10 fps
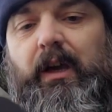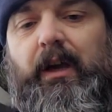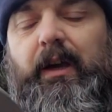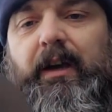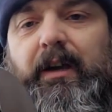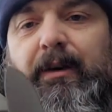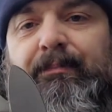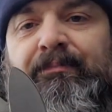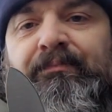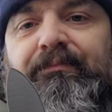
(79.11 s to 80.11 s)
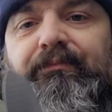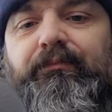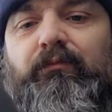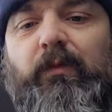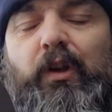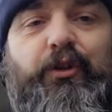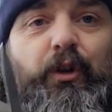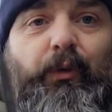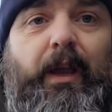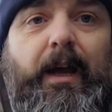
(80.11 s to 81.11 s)

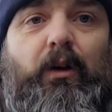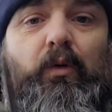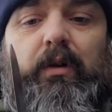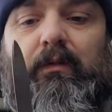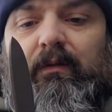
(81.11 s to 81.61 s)
So now